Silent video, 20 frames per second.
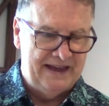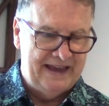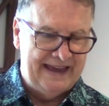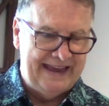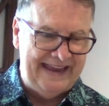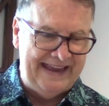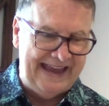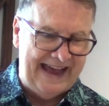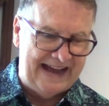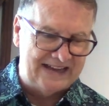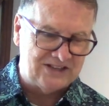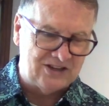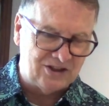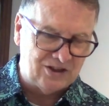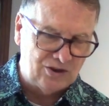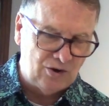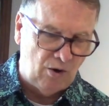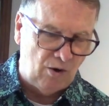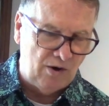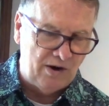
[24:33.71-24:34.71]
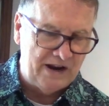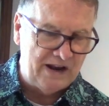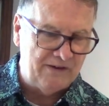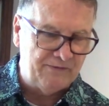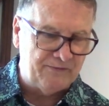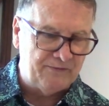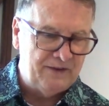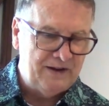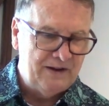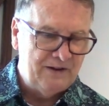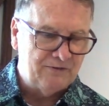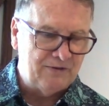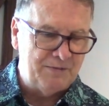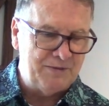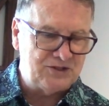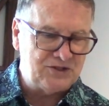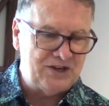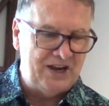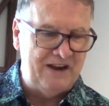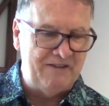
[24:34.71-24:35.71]
He has authority from
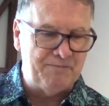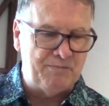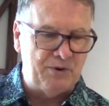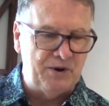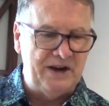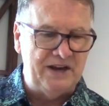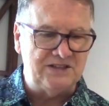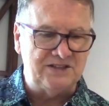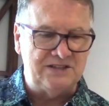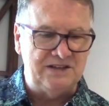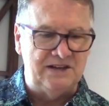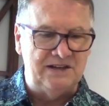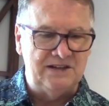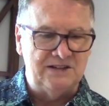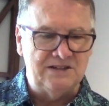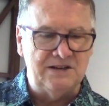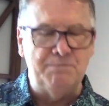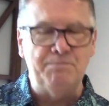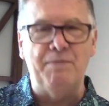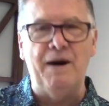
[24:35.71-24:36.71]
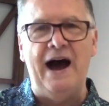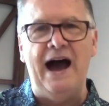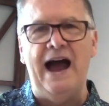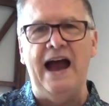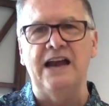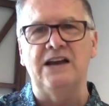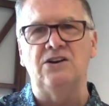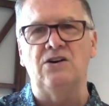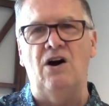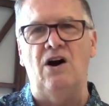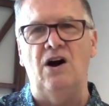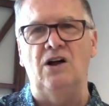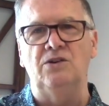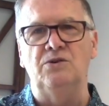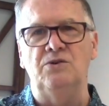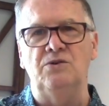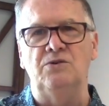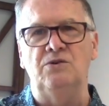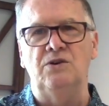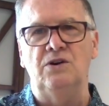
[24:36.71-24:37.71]
the chief priest to, to bind all
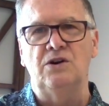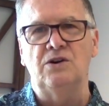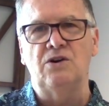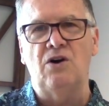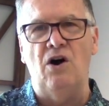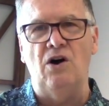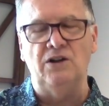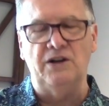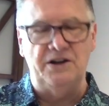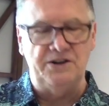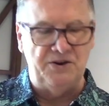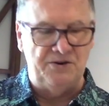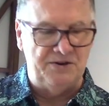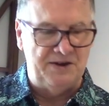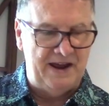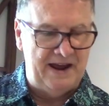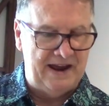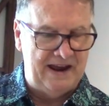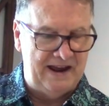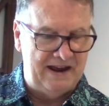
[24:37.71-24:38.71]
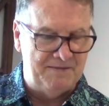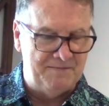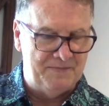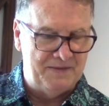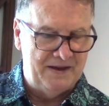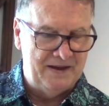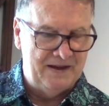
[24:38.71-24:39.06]
who call on your name.